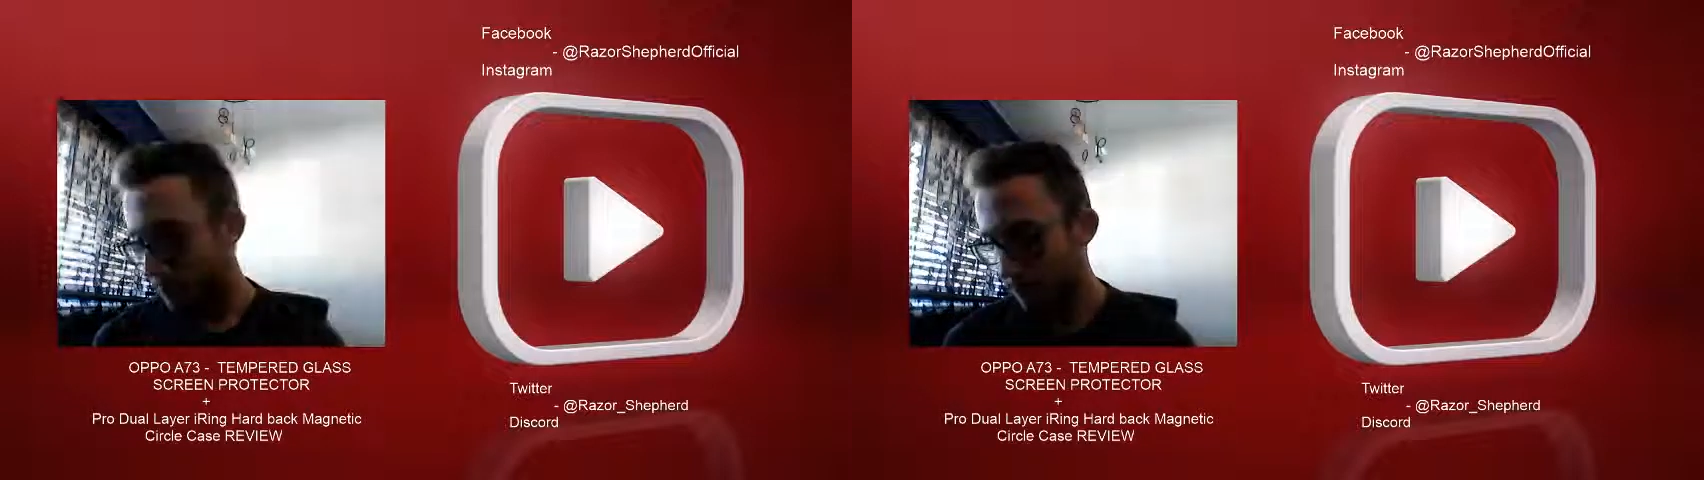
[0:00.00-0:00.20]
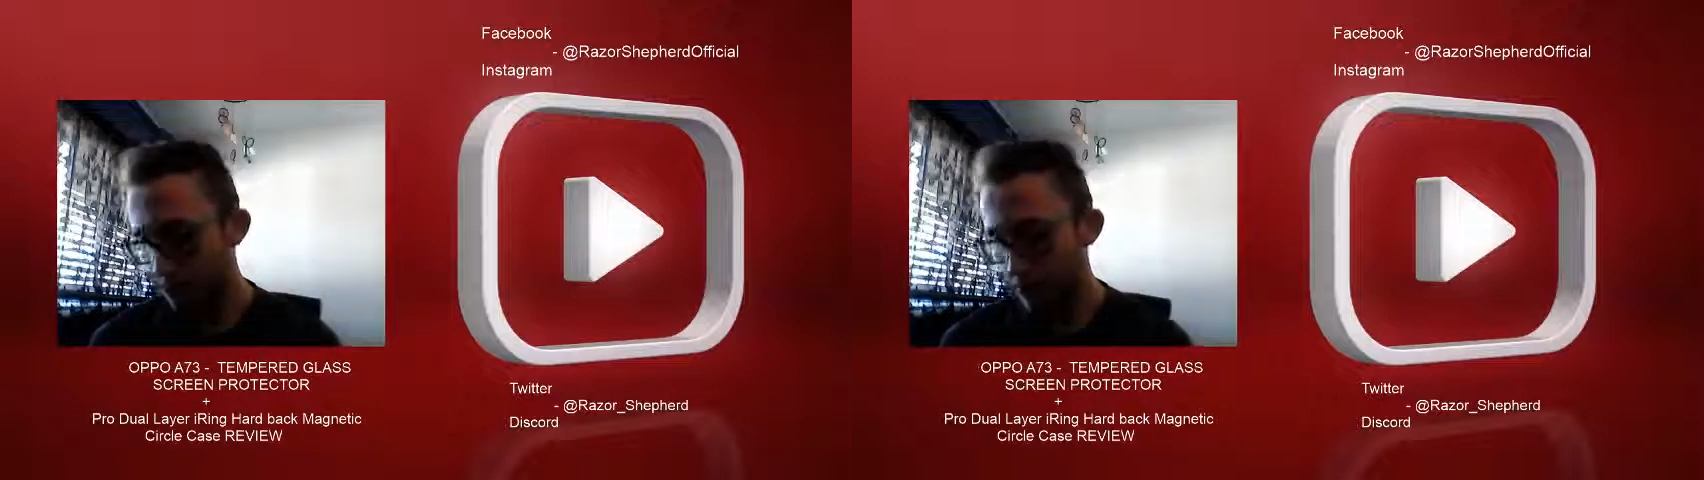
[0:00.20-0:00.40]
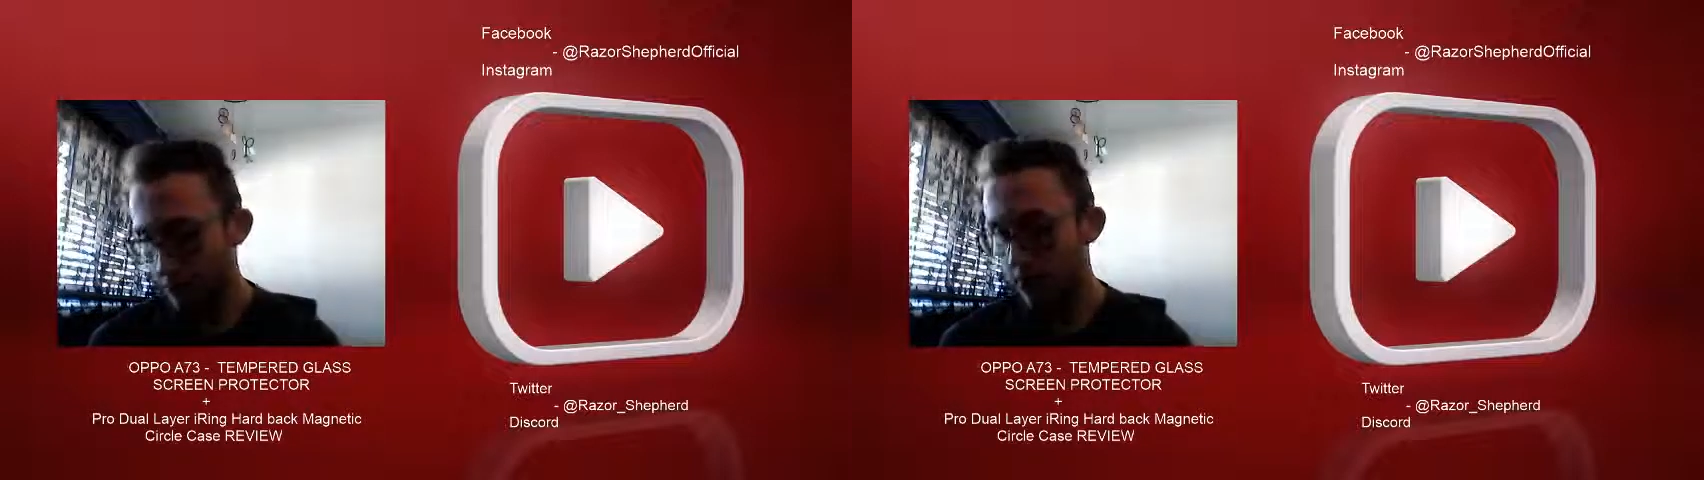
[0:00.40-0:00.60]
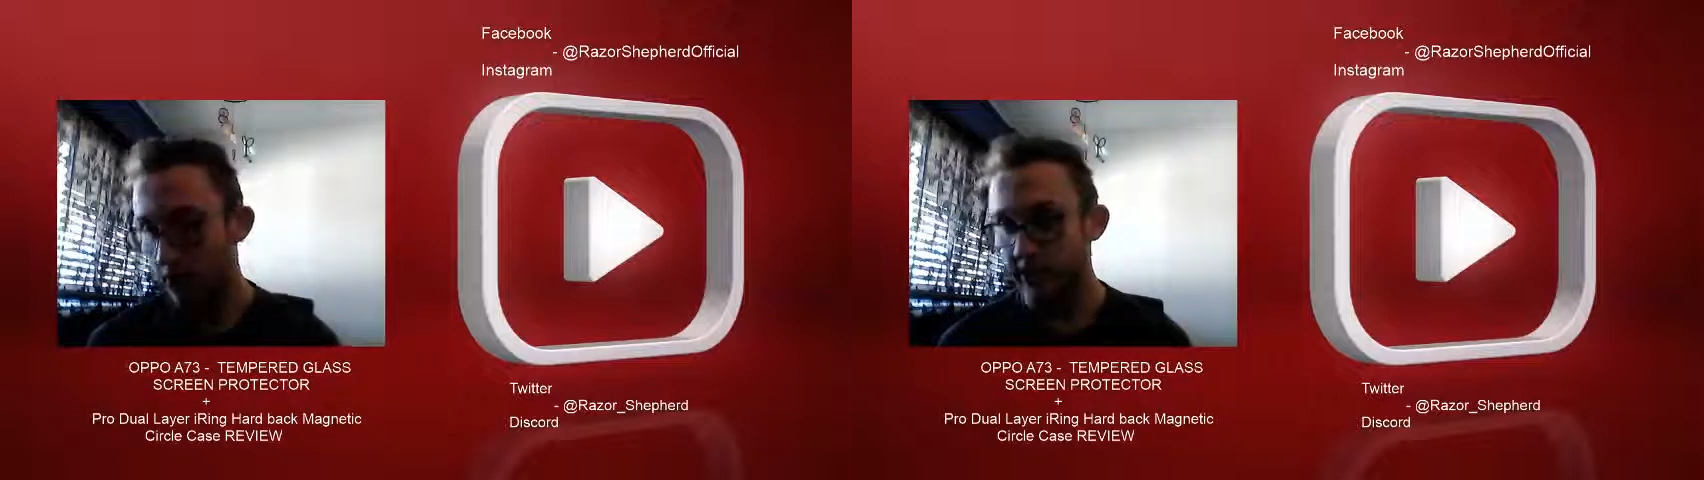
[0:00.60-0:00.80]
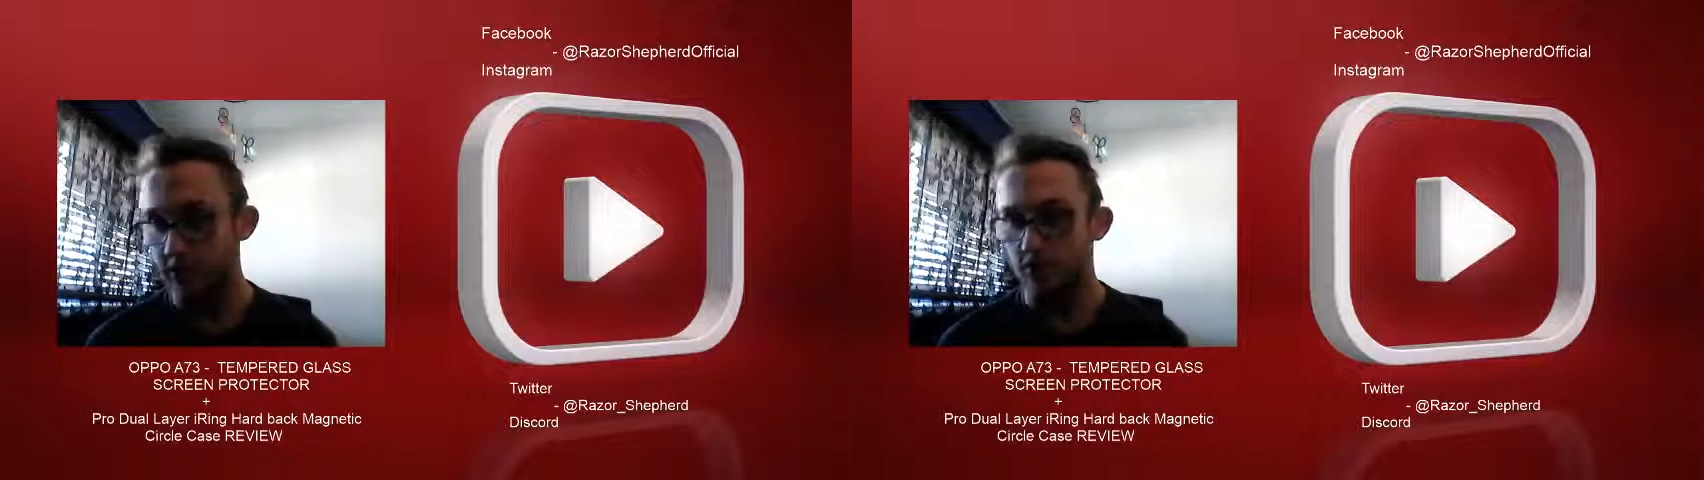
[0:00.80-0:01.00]
for the OPPO
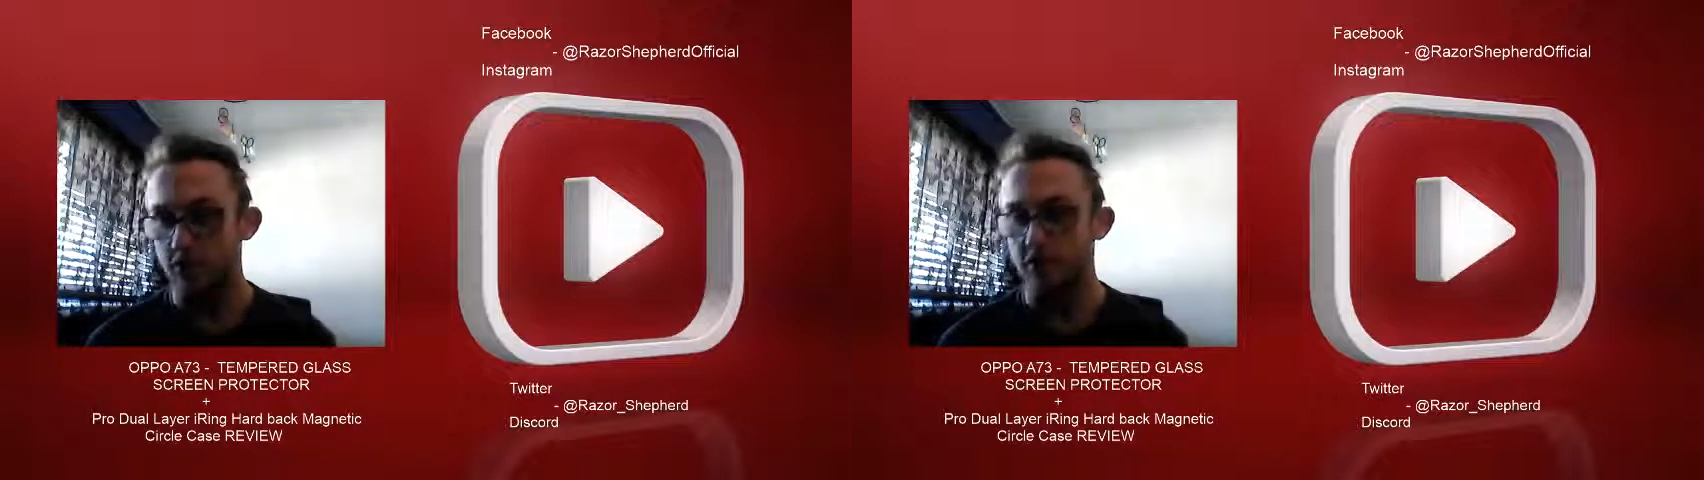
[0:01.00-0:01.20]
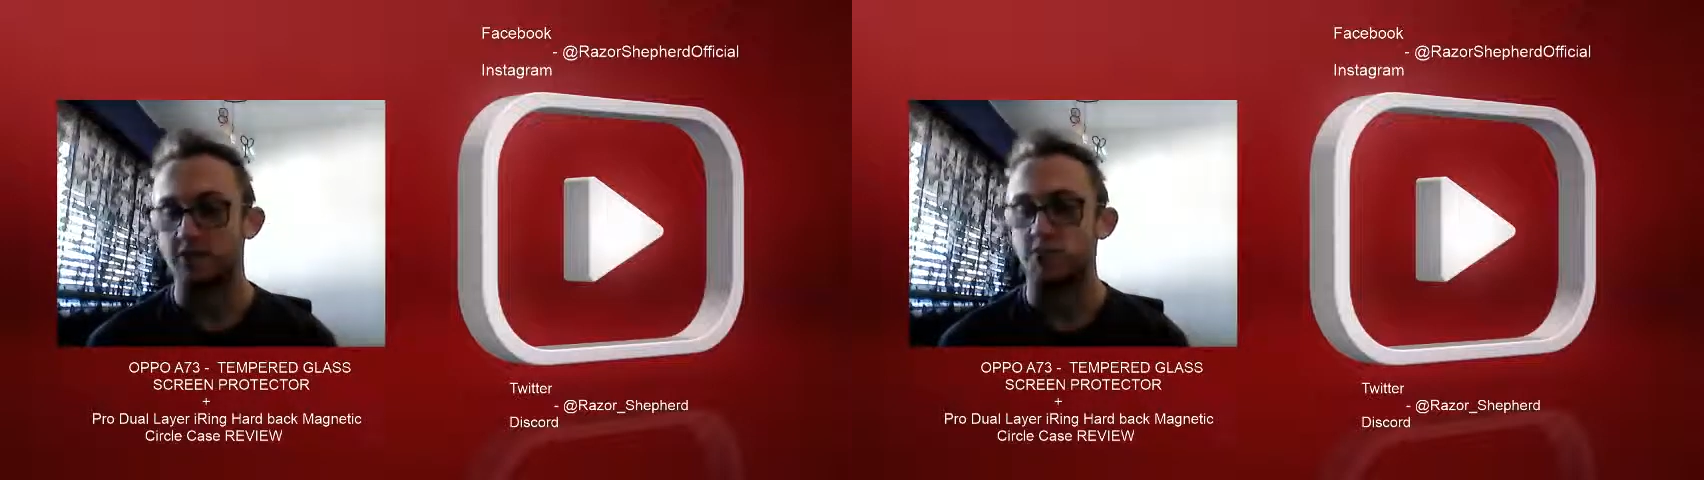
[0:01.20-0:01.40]
A73.